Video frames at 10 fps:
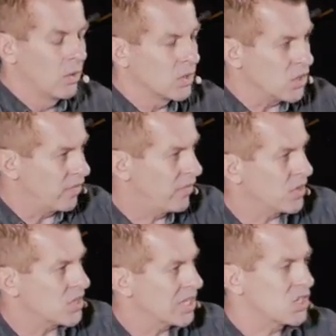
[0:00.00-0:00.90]
Well, so
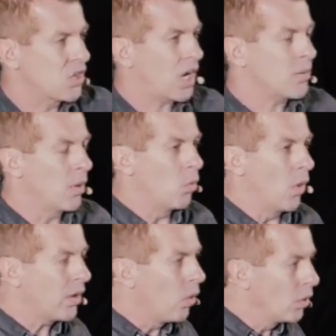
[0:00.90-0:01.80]
first, let's talk about
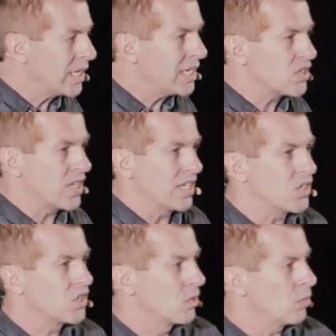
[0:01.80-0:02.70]
what holiness
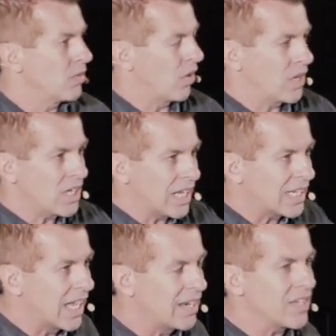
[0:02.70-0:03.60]
is. We've already
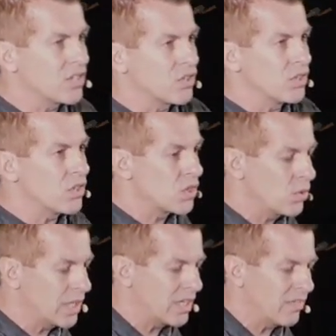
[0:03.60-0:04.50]
got kind of introduced
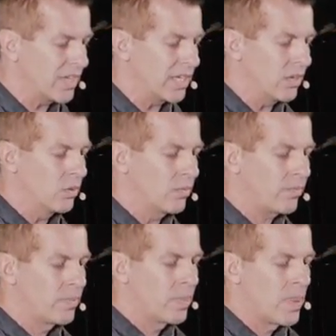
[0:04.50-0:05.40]
to it in the video.
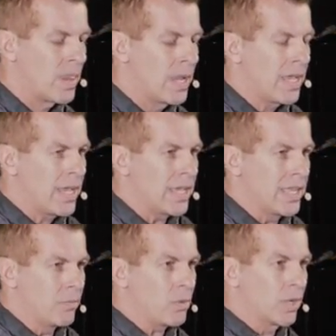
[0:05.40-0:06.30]

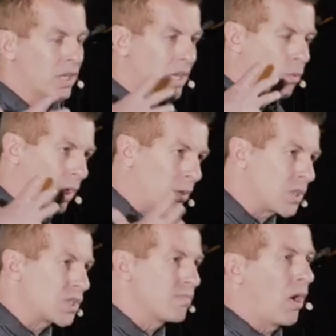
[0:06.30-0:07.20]
And then we want to look at what our
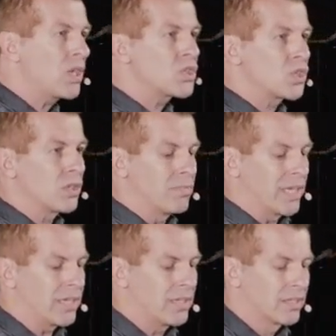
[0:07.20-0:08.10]
response should
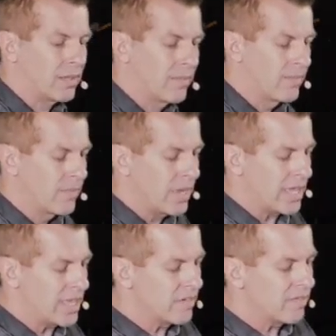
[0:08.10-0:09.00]
be.
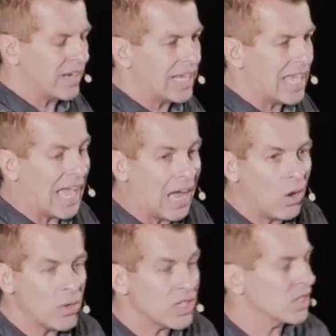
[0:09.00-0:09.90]
And then finally,
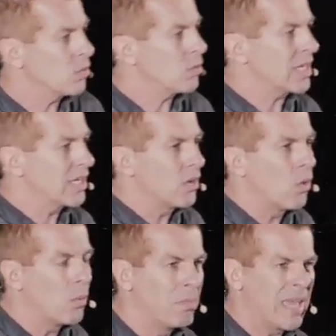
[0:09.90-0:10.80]
how is it we can
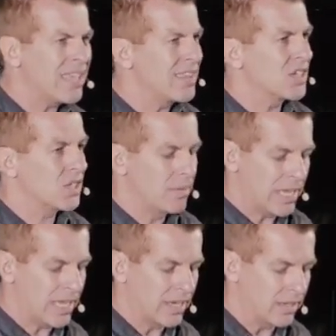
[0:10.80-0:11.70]
obey this
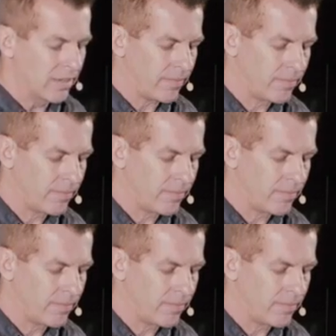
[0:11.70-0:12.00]
command?